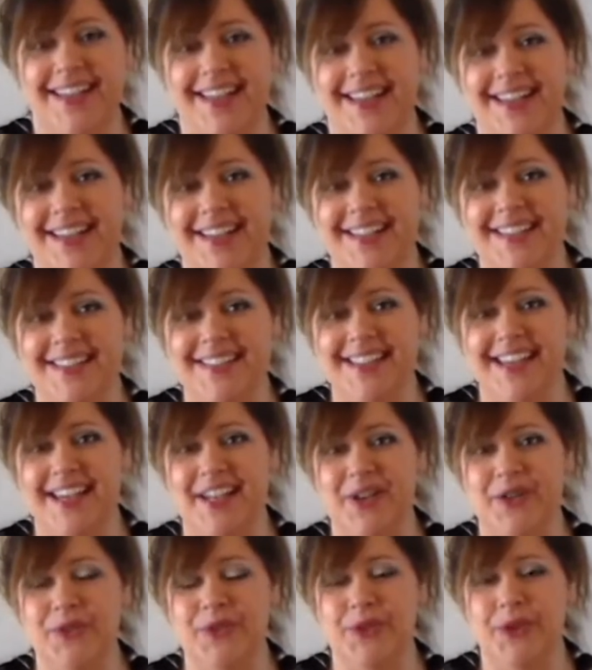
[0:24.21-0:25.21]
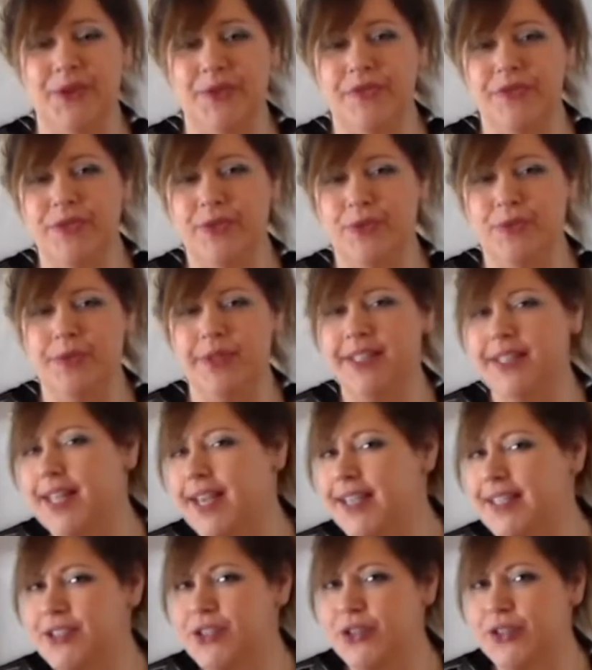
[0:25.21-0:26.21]
and I don't know if you
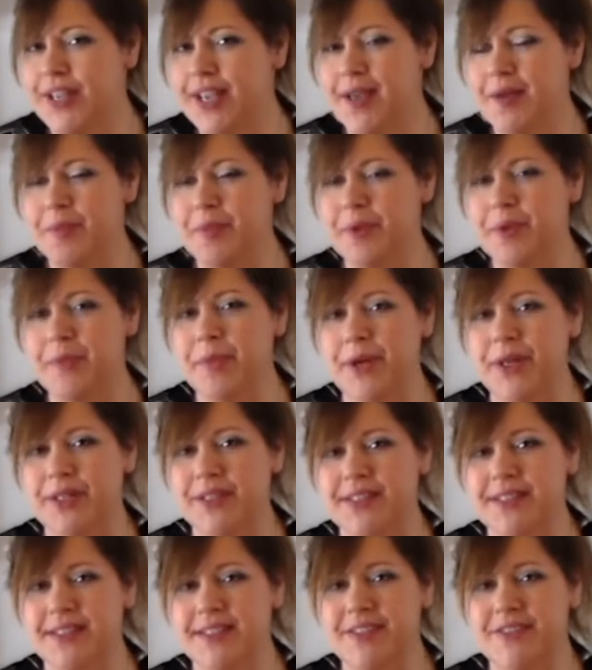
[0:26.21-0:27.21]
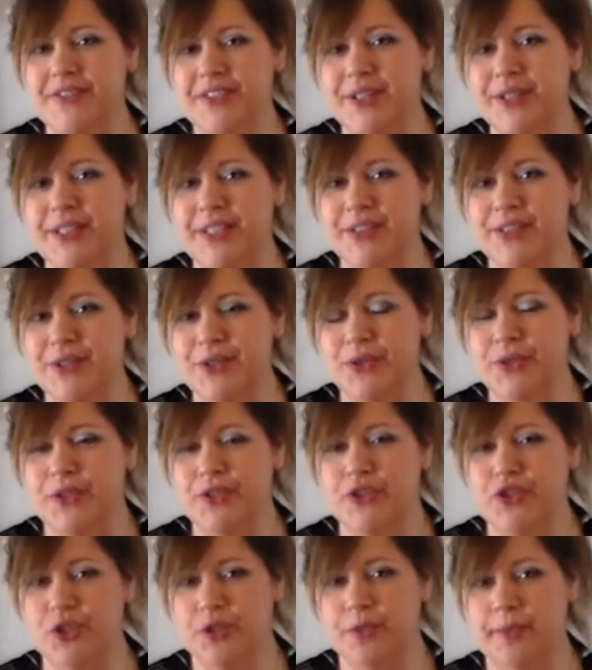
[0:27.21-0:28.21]
realize or not, but parsley is very slow
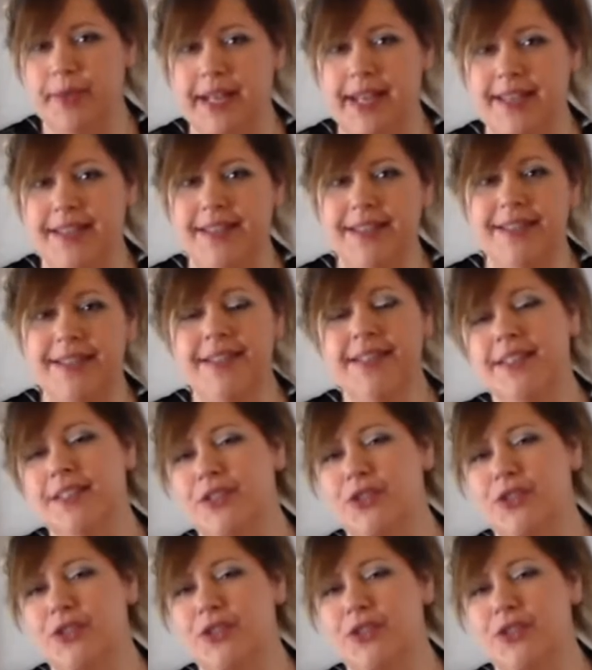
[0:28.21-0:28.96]
to germinate.